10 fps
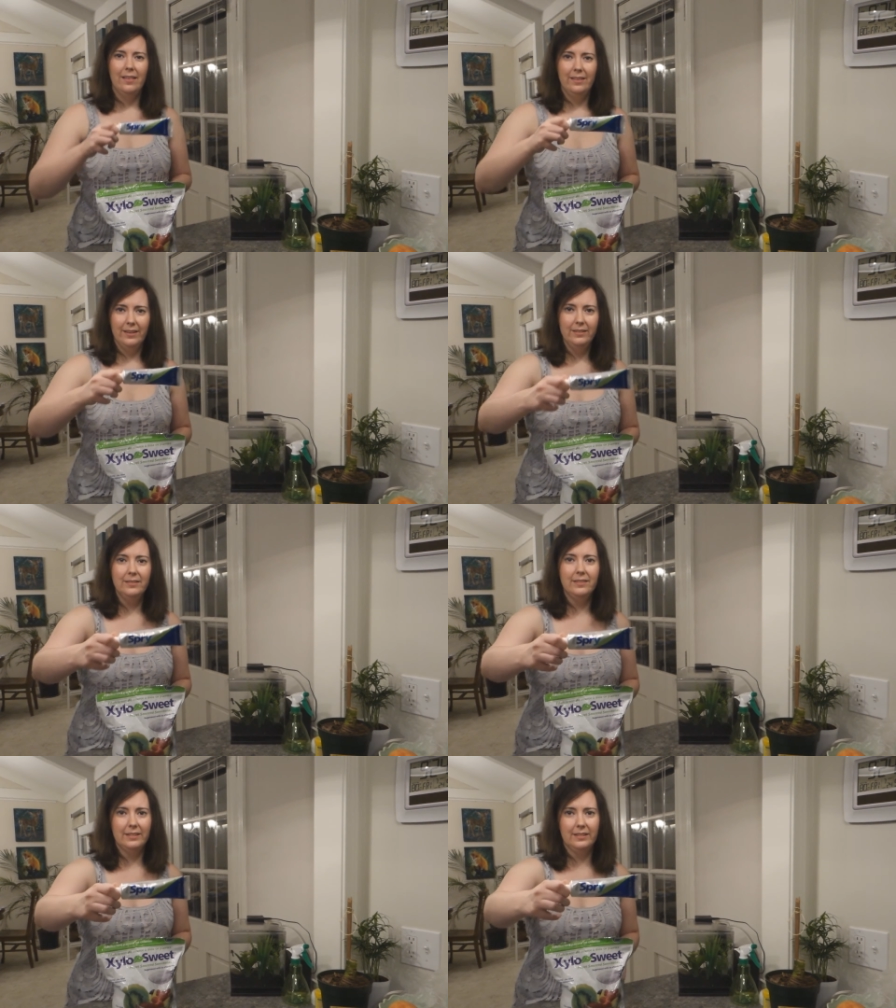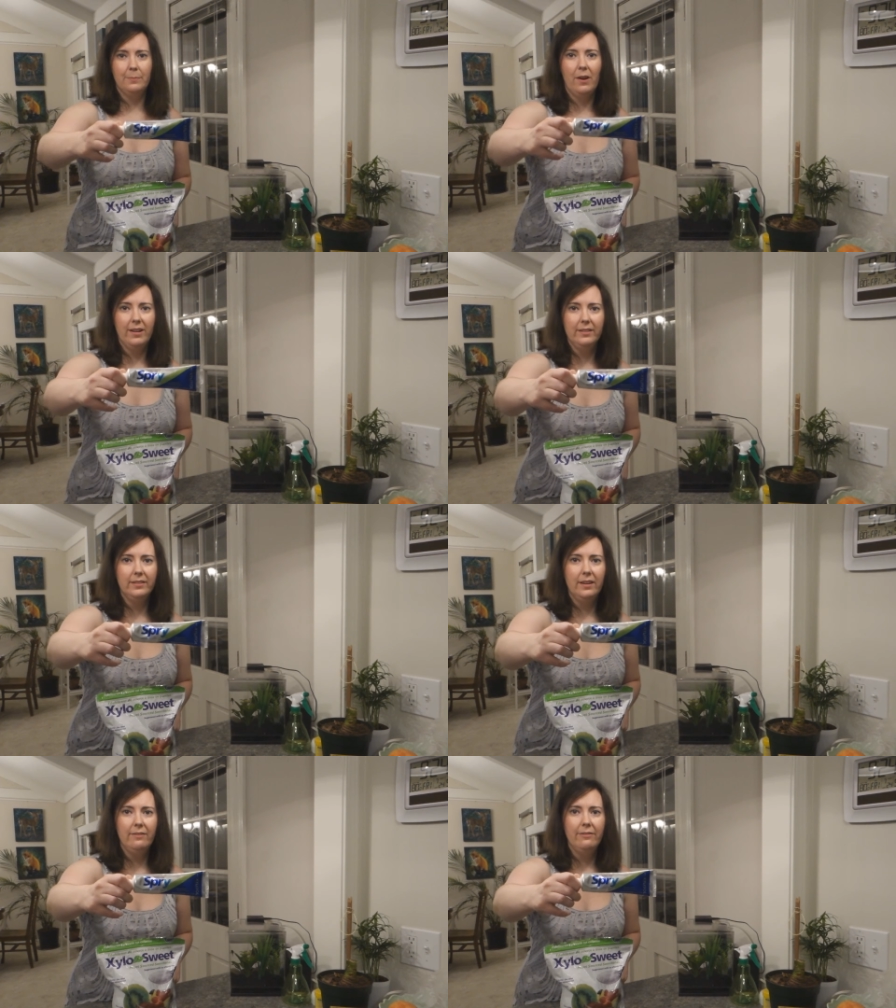The Spry
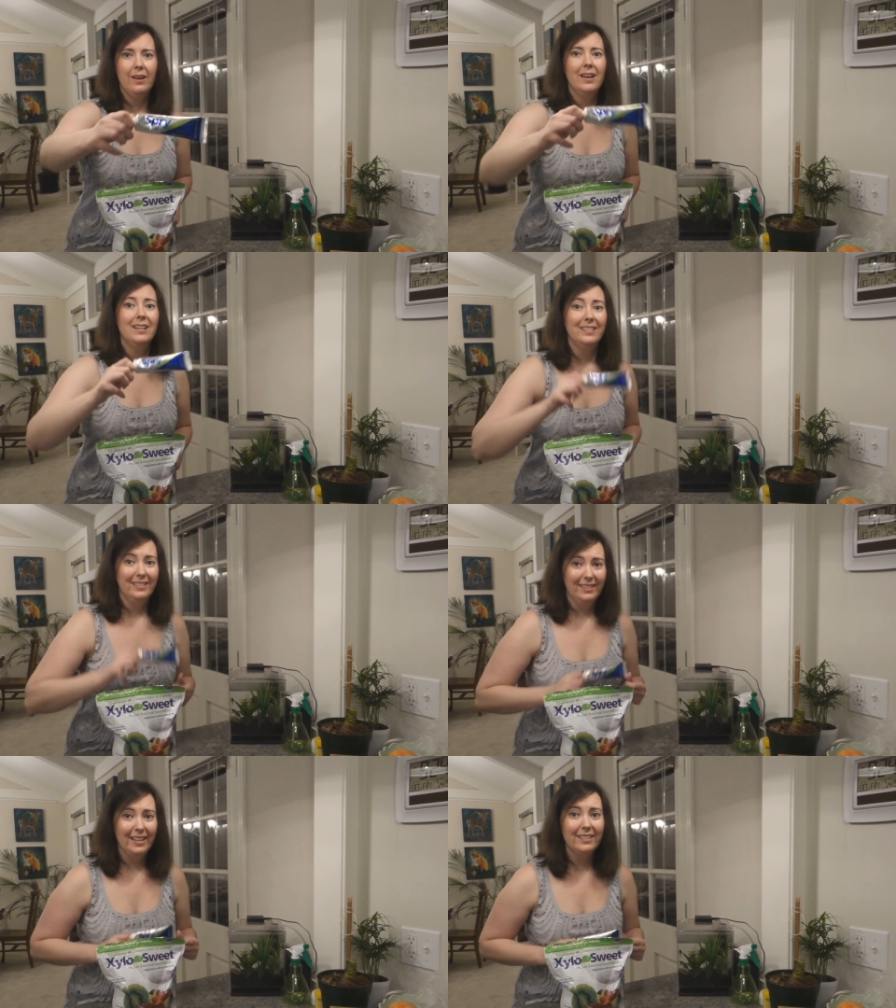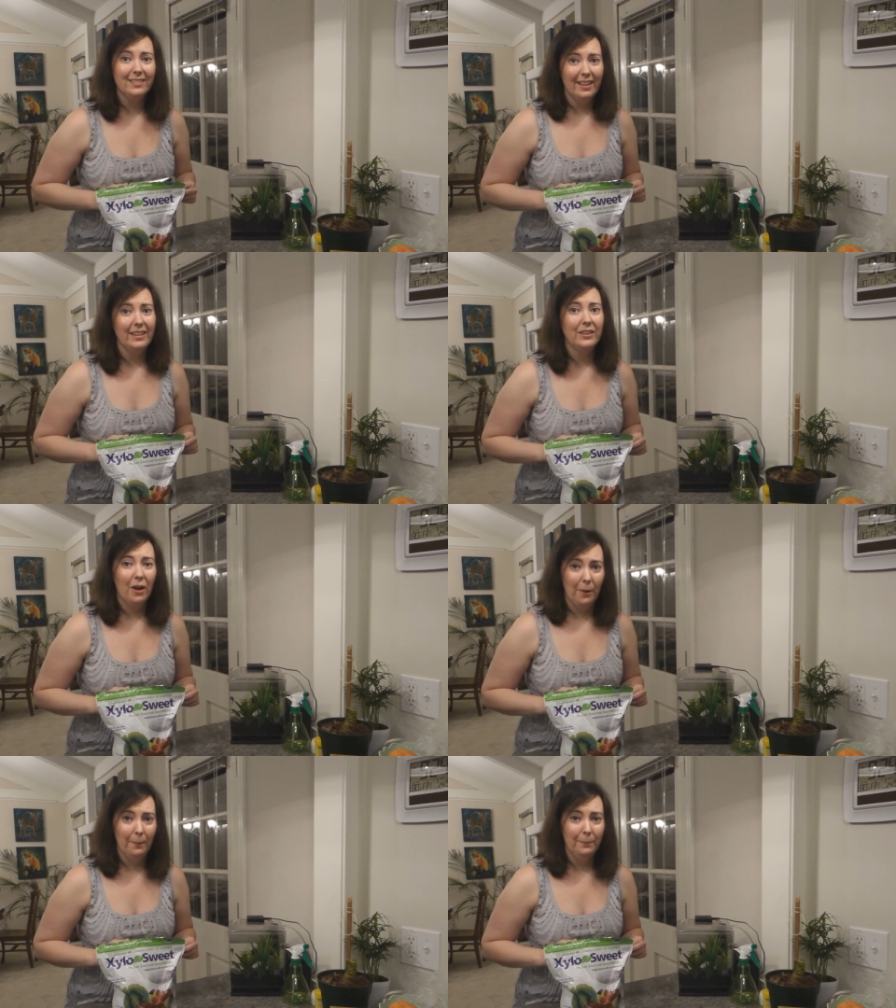stuff, tastes like
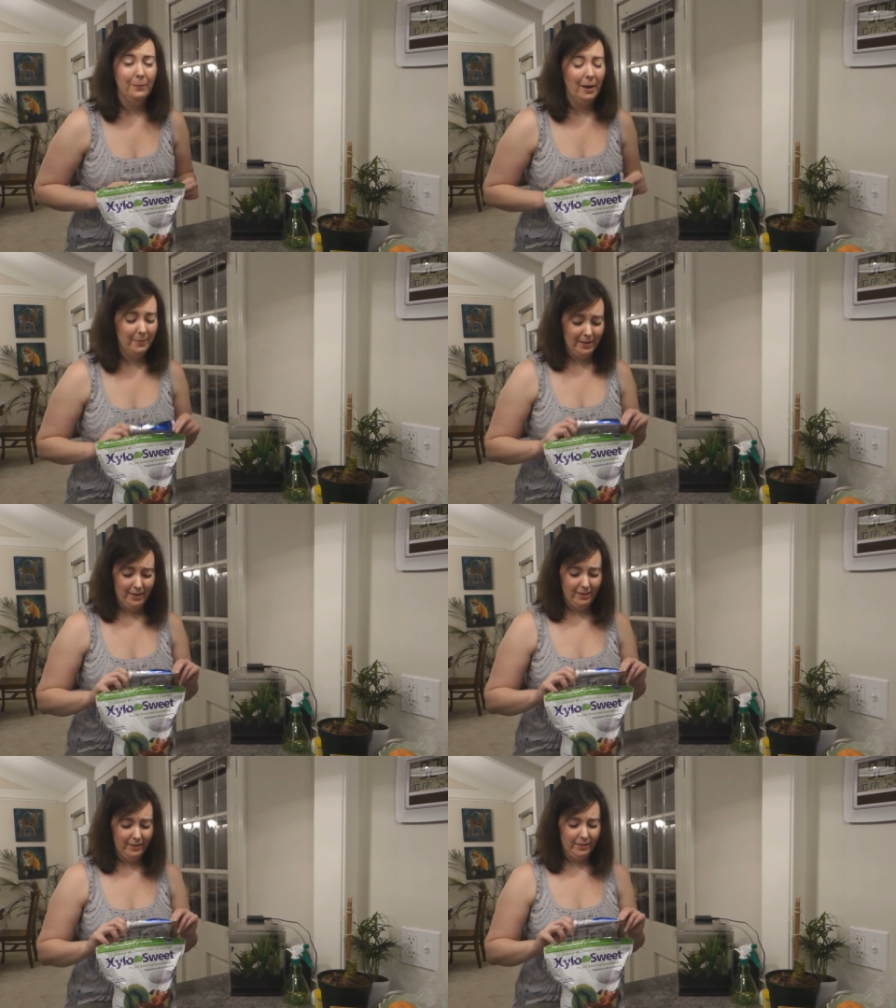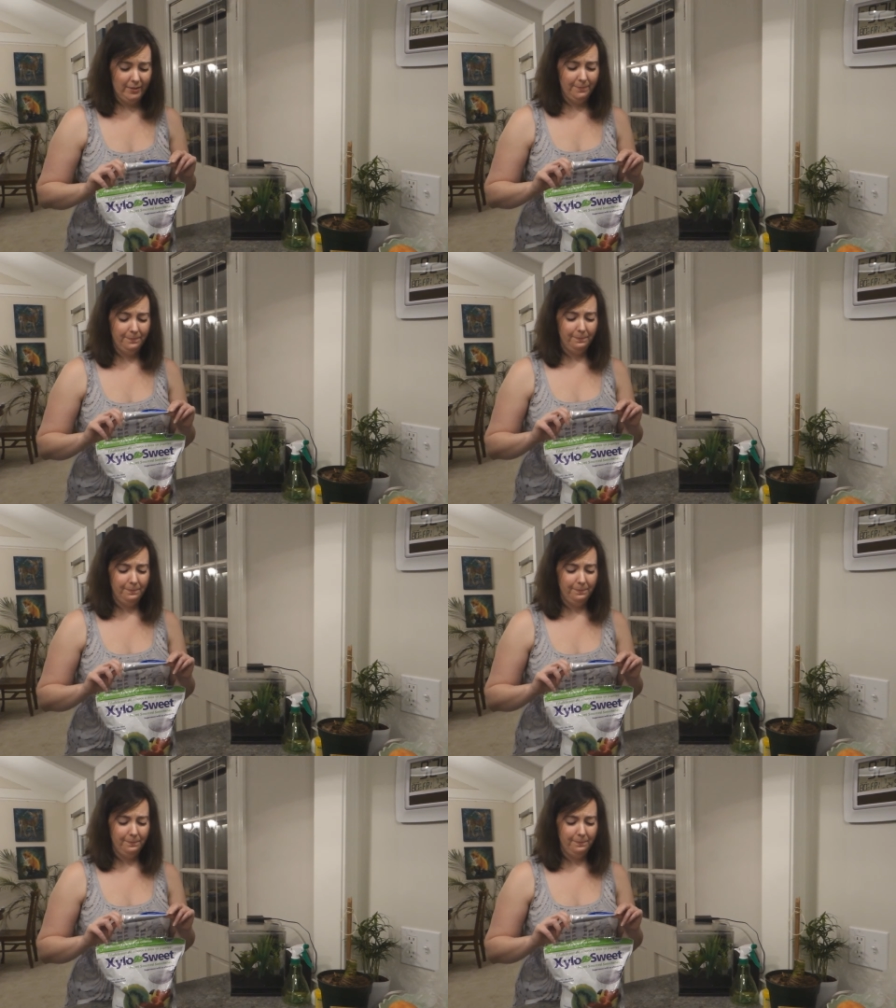gum. I mean, it's